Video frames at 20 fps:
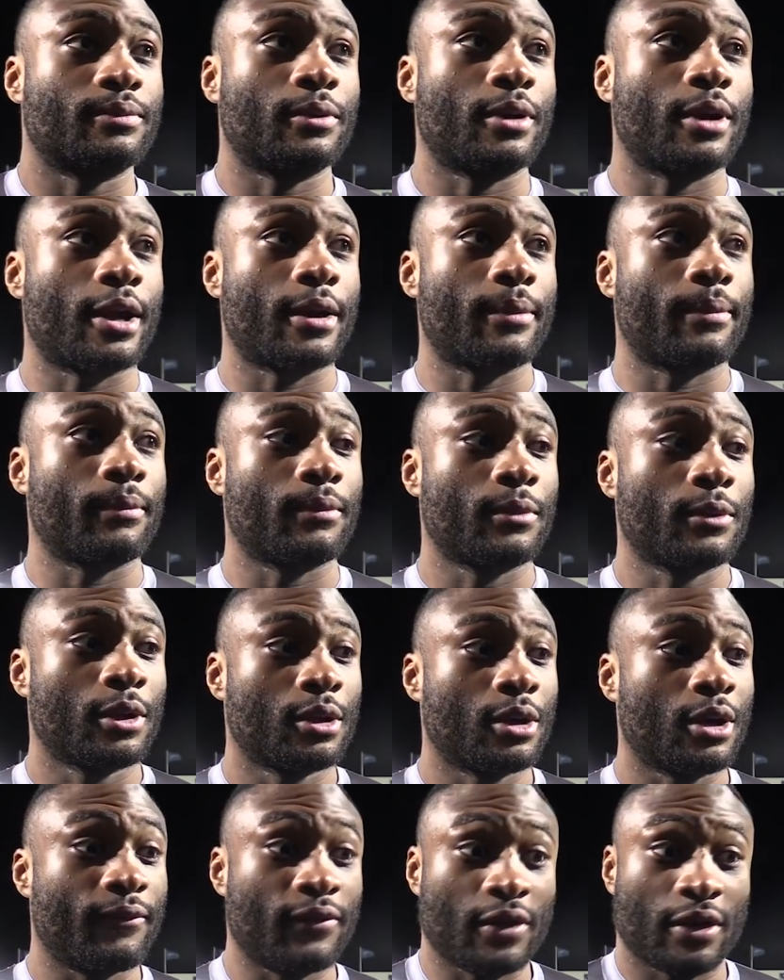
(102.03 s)
But
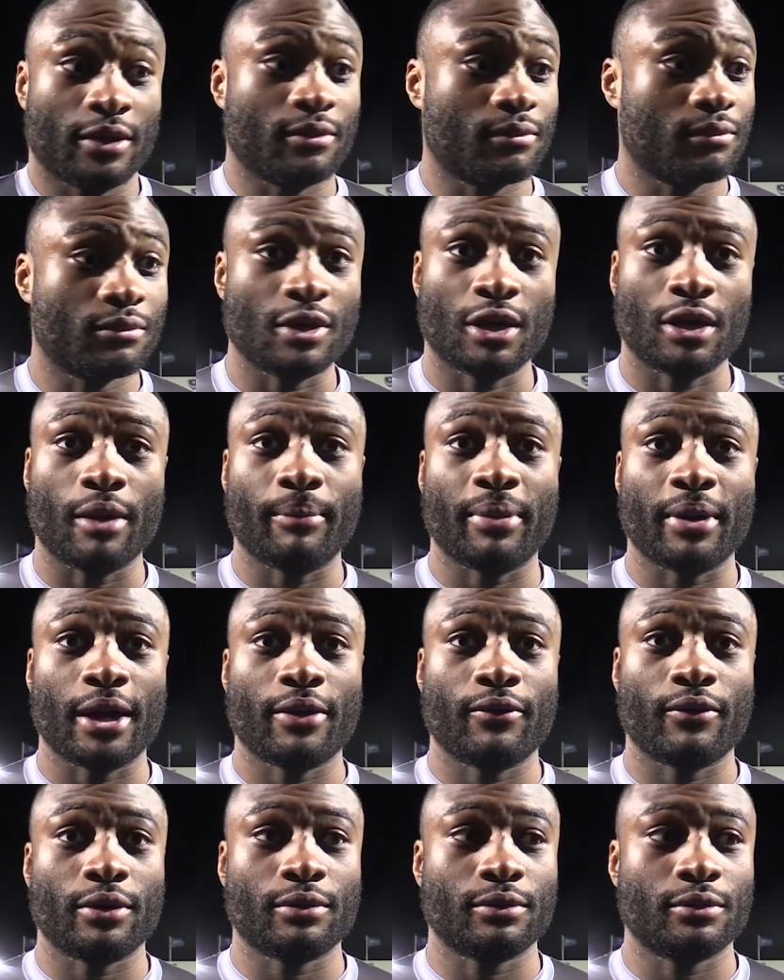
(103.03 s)
I'm feeling a lot
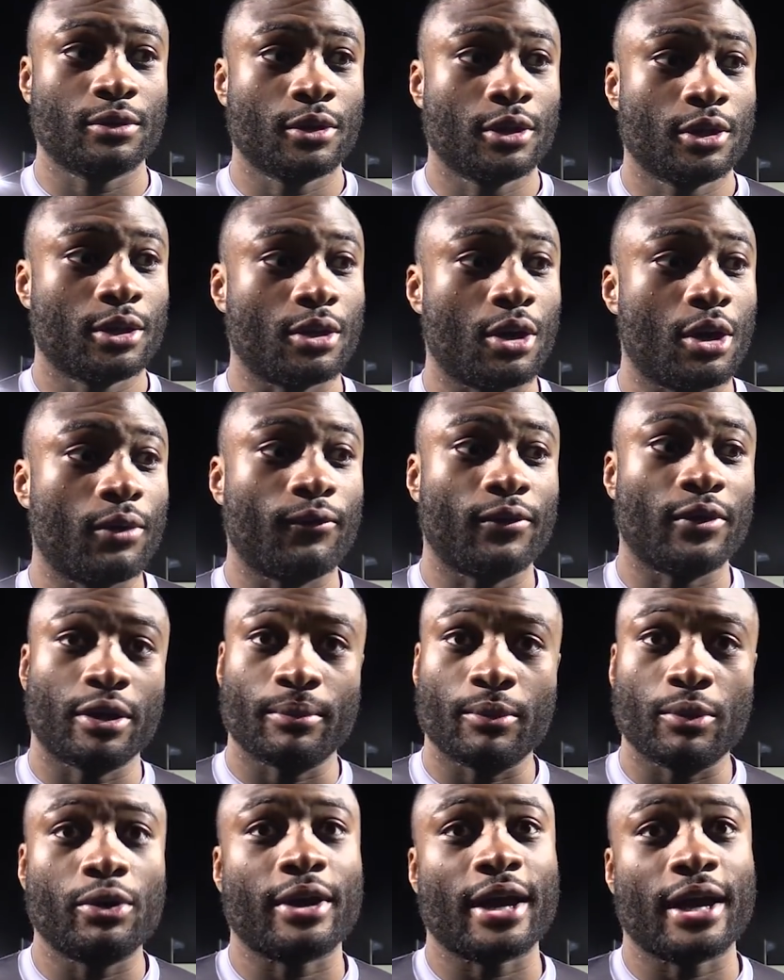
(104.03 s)
better, and you know, hopefully
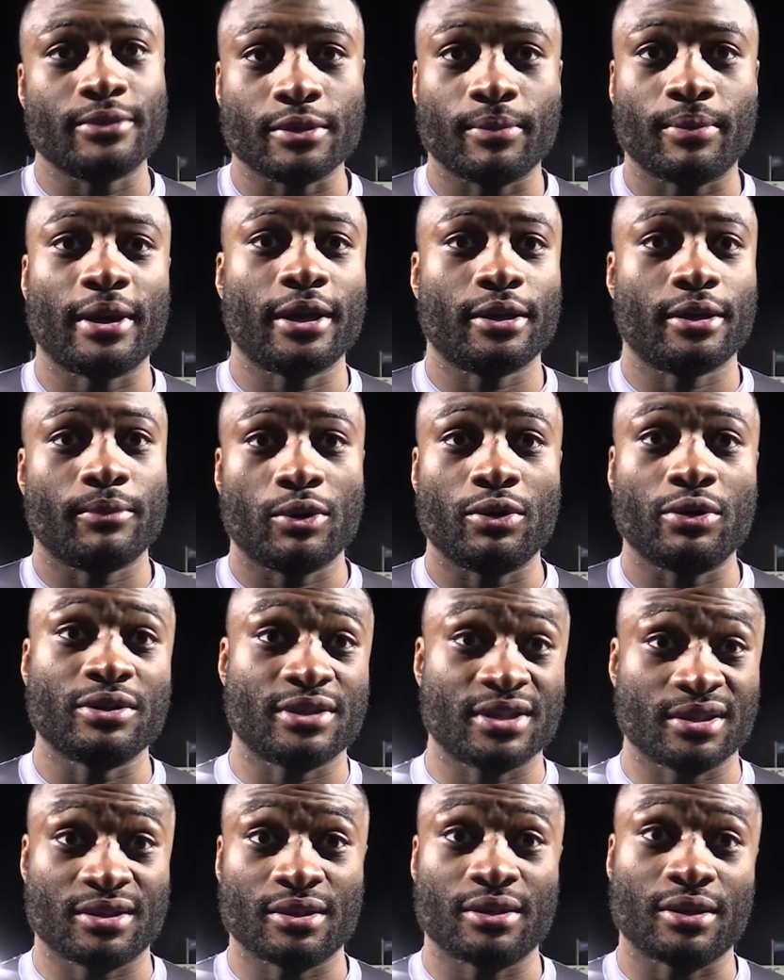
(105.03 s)
the more games I play, the more
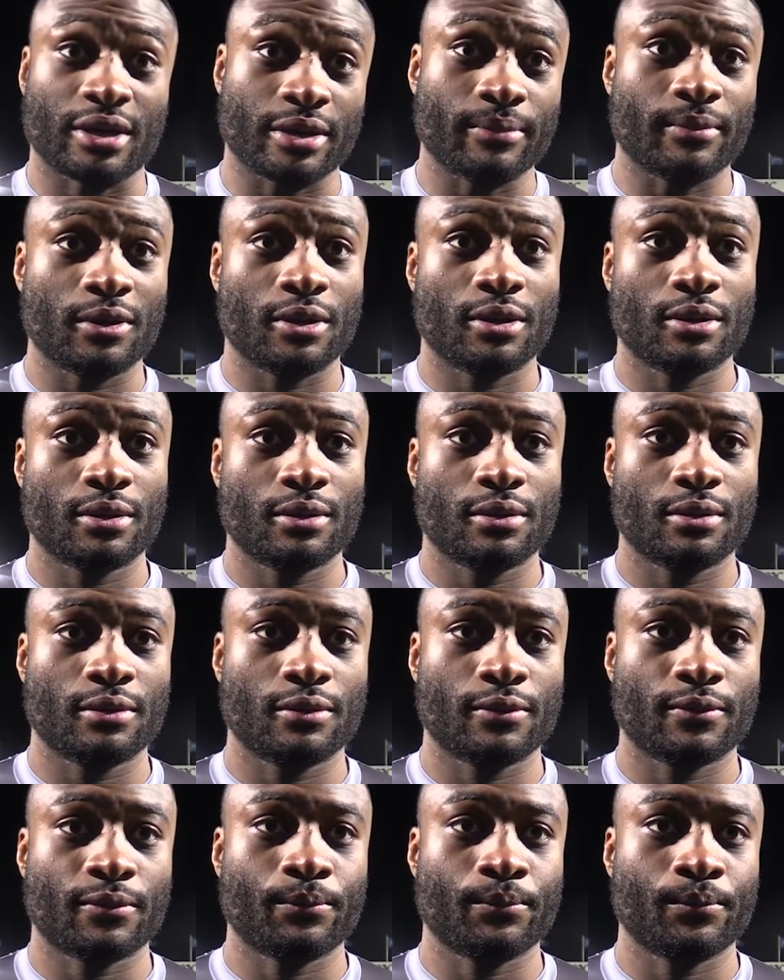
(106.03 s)
consistent I can
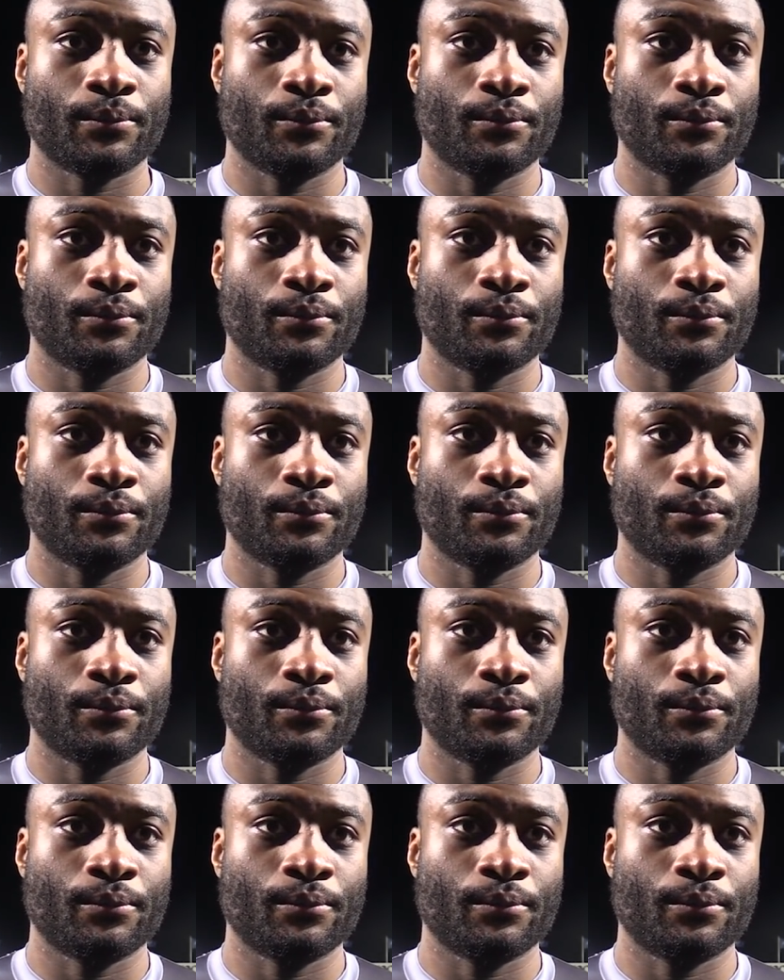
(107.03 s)
be.